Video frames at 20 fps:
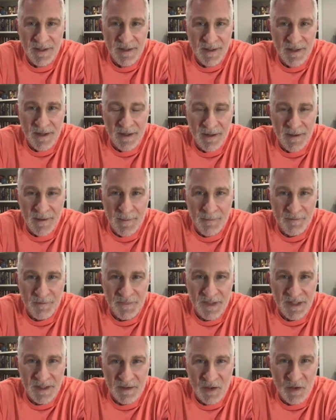uh,
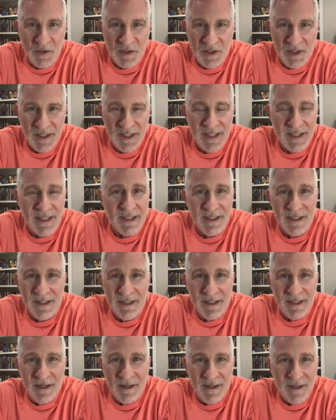locally.
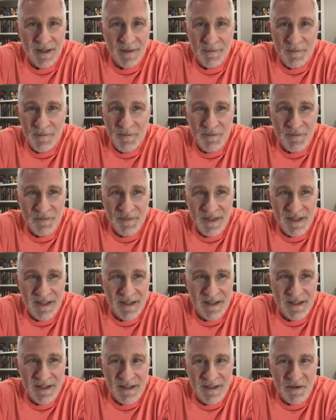Um,
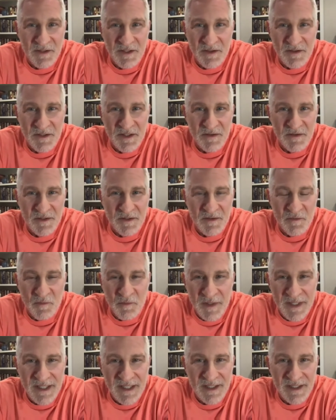you know, you you
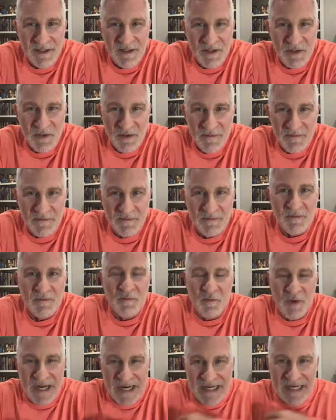really are sort of
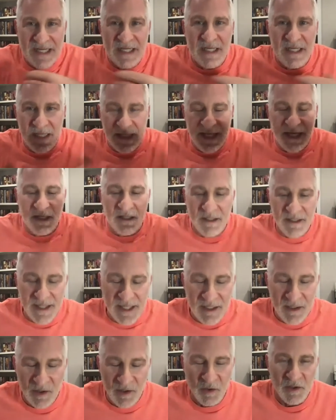wading in that
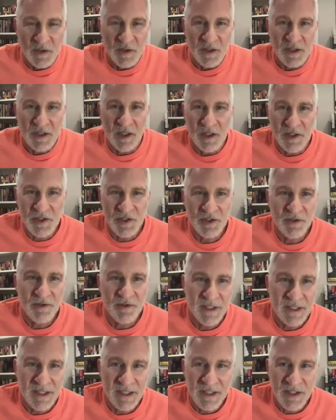that local culture
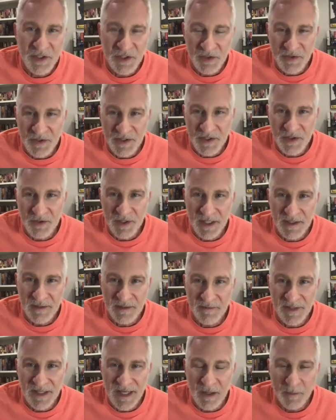and issues and trying to
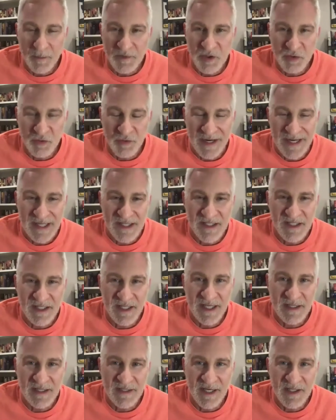help
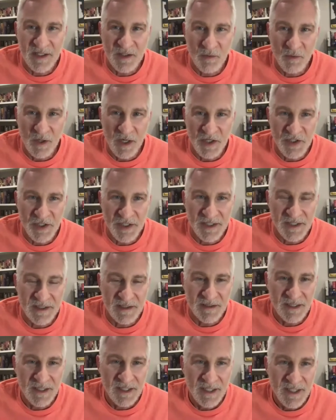translate that to
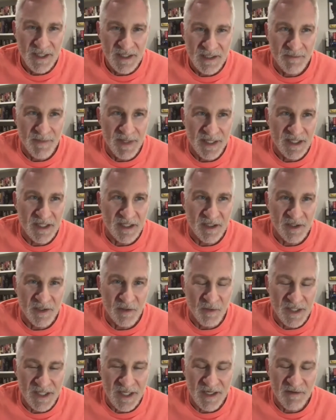Washington to make it clear
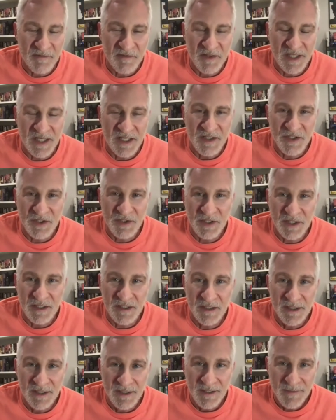what kind of things you can
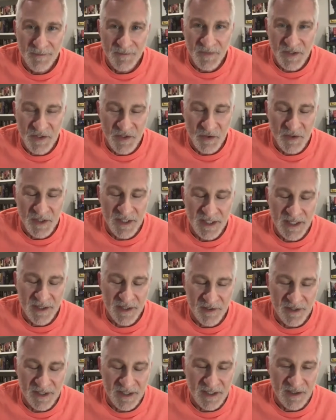do
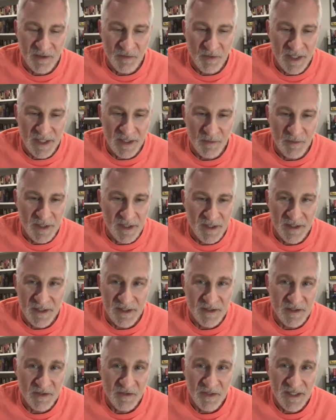together and get away with. And
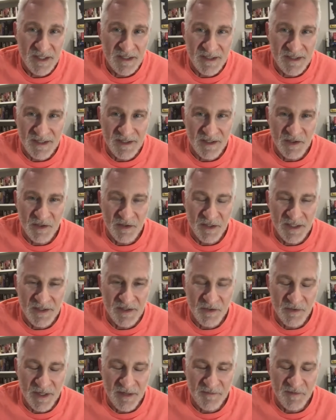so it's it's a it's
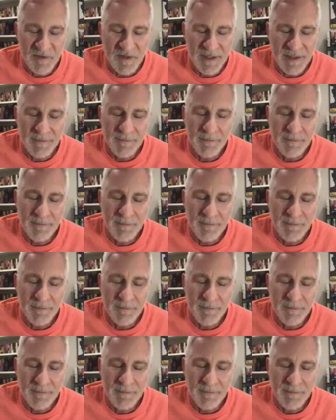great fun.